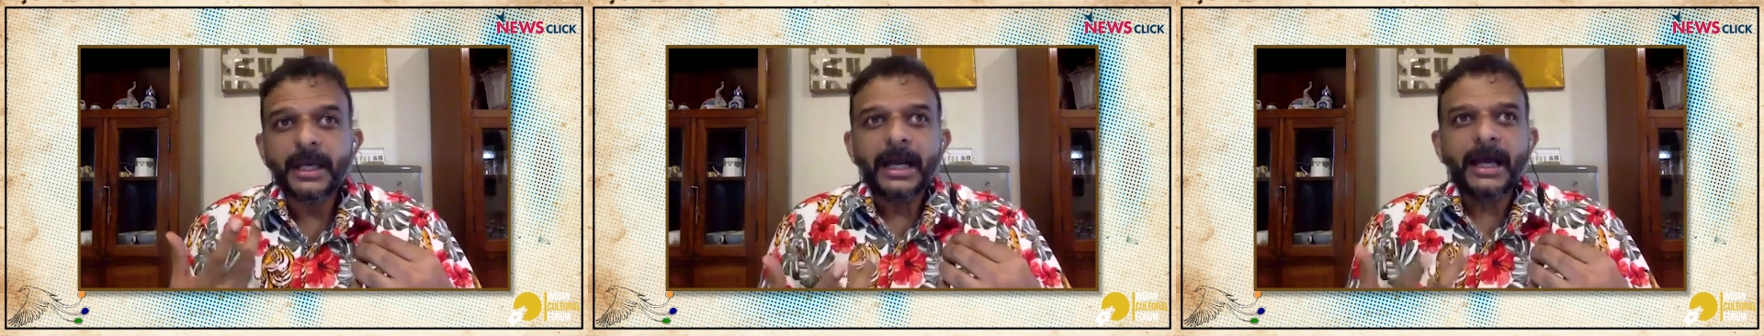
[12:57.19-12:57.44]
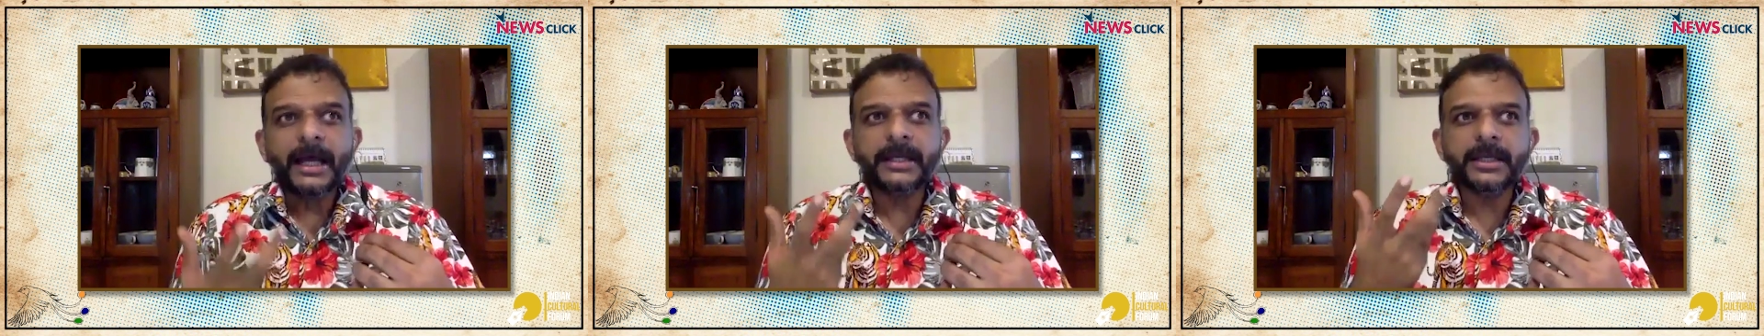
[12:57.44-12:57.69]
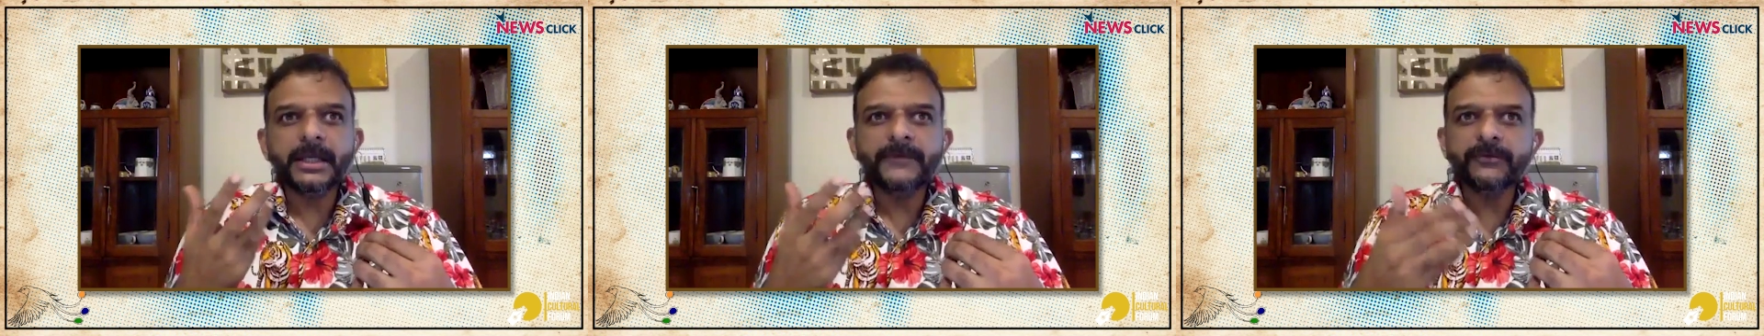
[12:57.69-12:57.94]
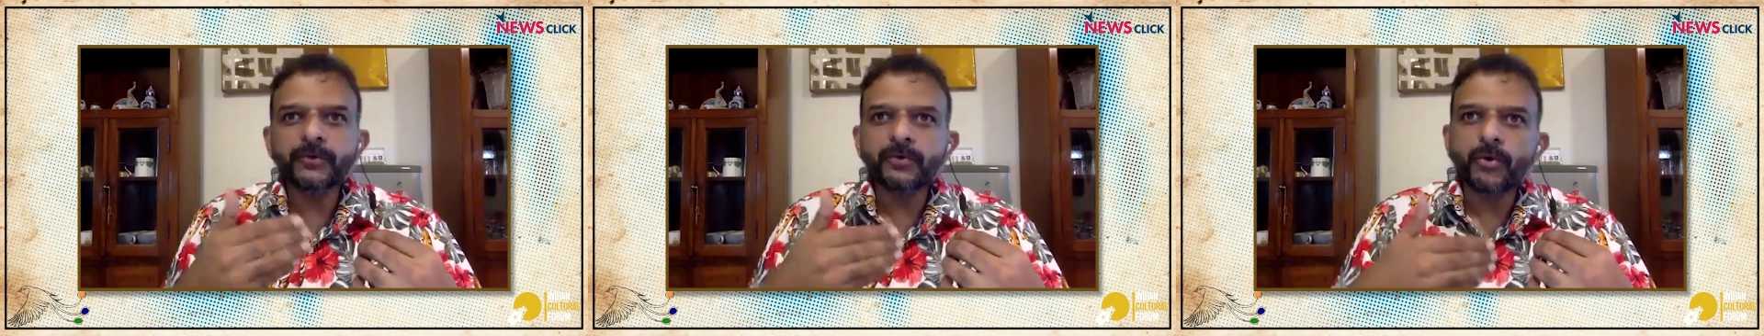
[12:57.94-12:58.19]
And
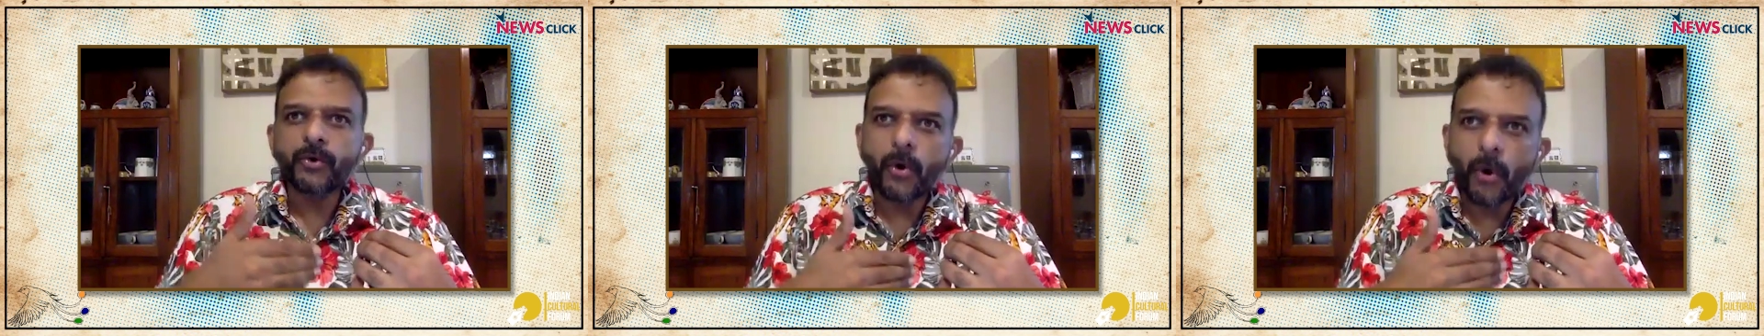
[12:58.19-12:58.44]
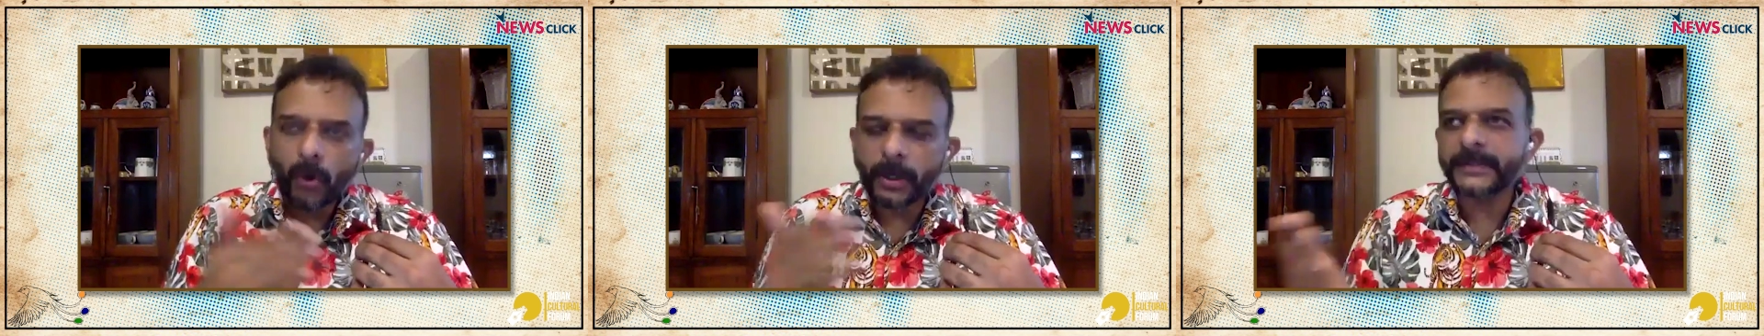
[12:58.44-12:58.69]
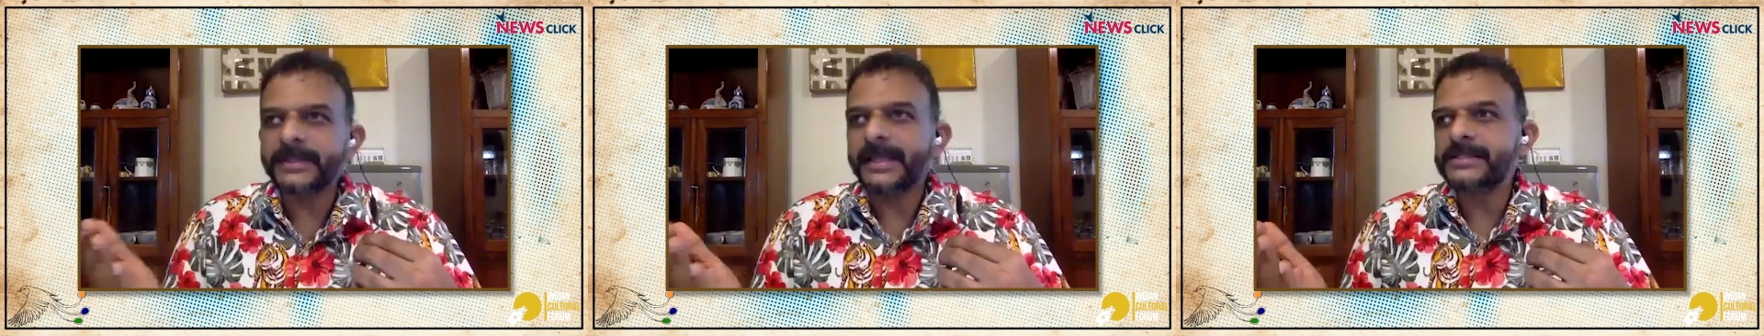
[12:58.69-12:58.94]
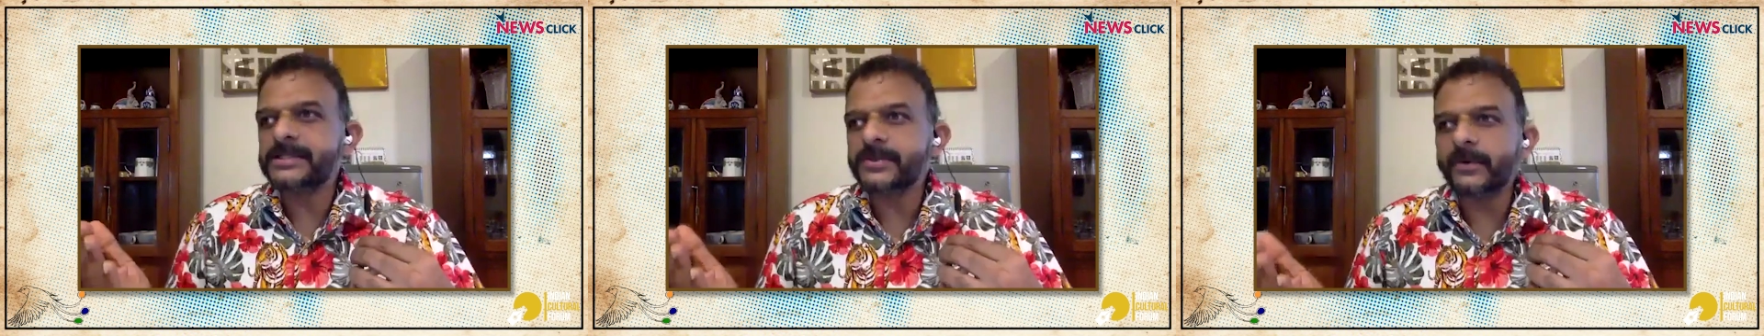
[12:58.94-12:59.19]
if you go on in
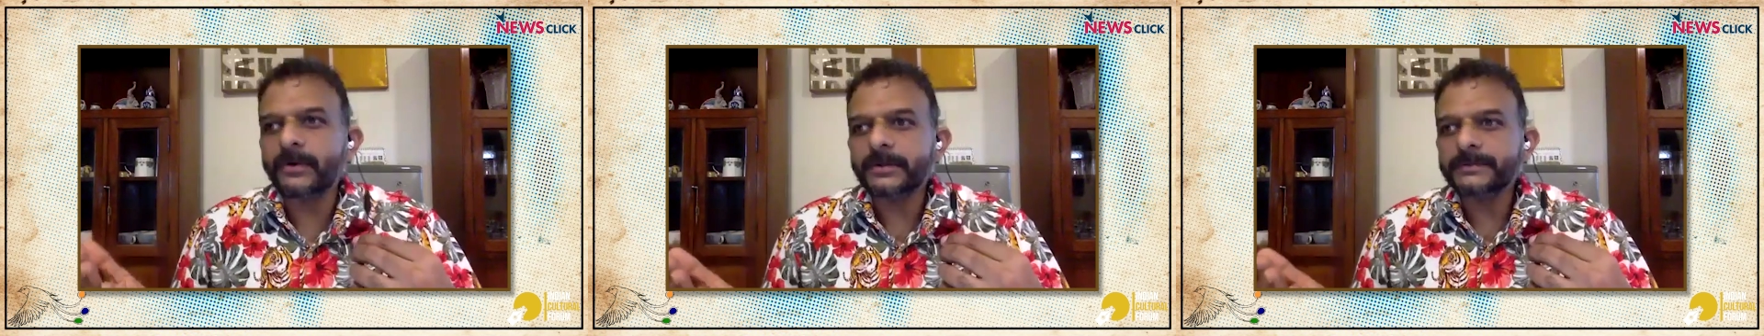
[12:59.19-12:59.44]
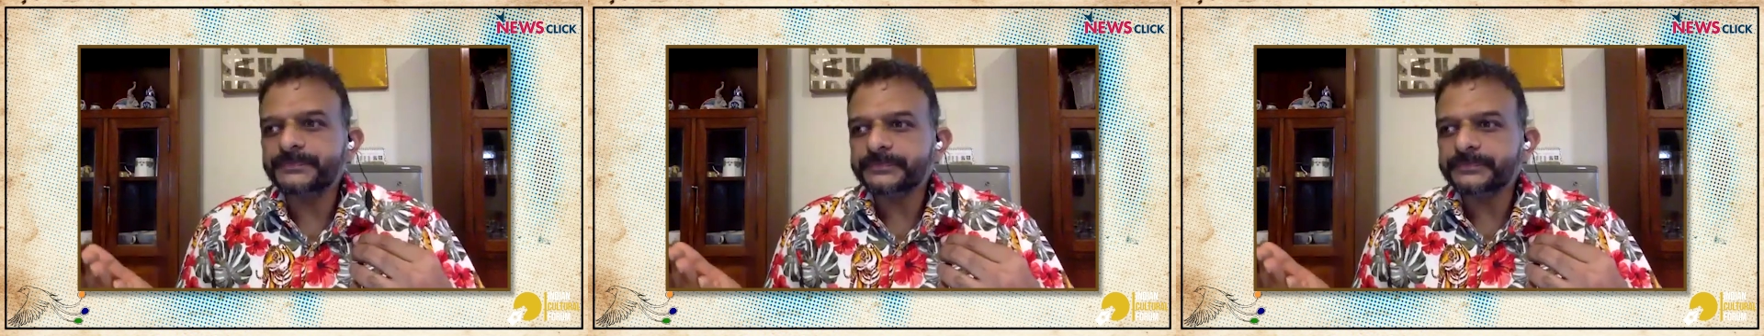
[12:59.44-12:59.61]
that song,